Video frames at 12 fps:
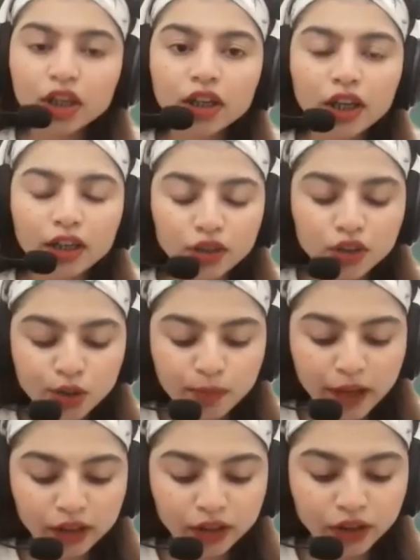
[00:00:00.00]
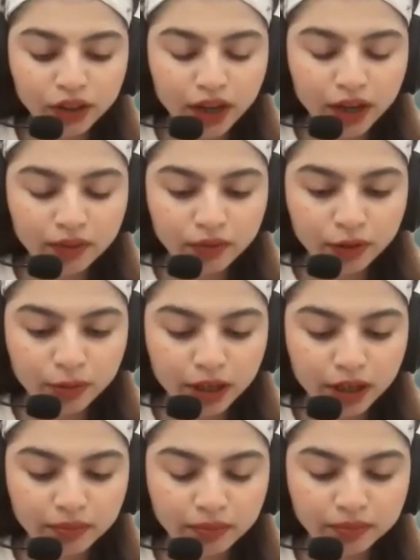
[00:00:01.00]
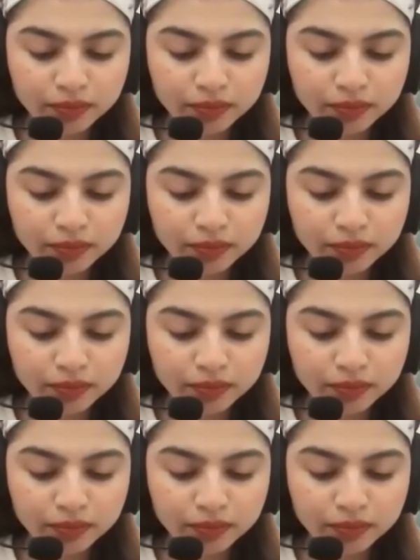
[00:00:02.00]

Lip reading: Can you spell your name for me?